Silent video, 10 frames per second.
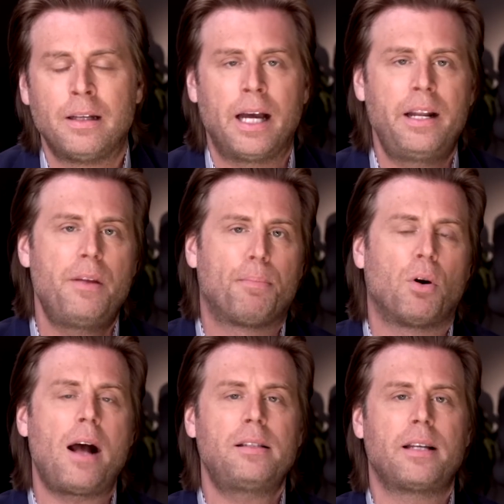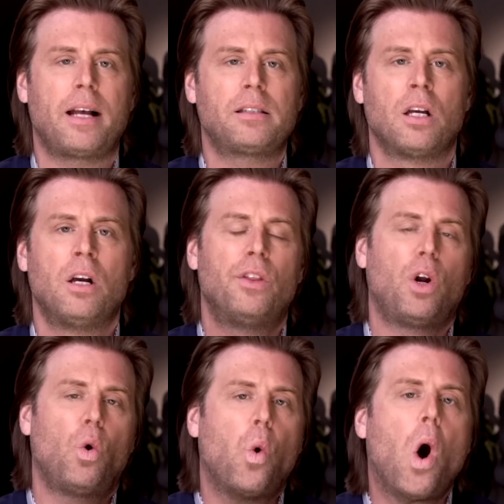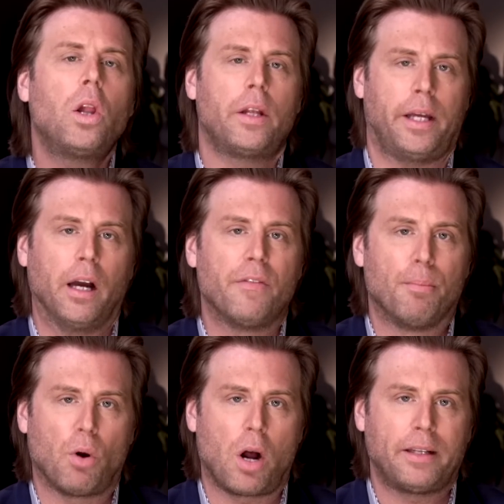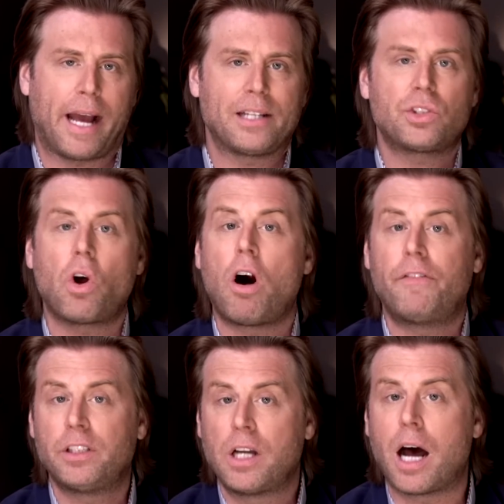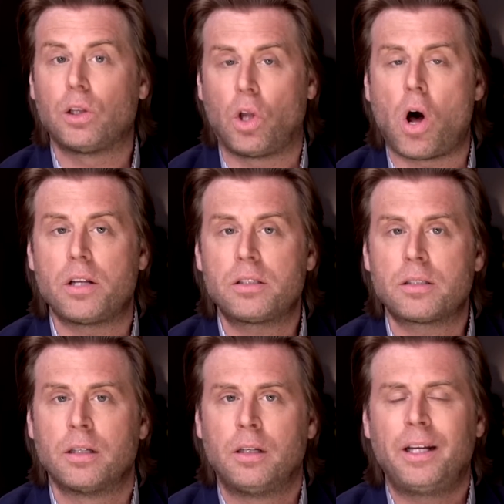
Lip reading: And in the process, the quality of the broadcast often got lost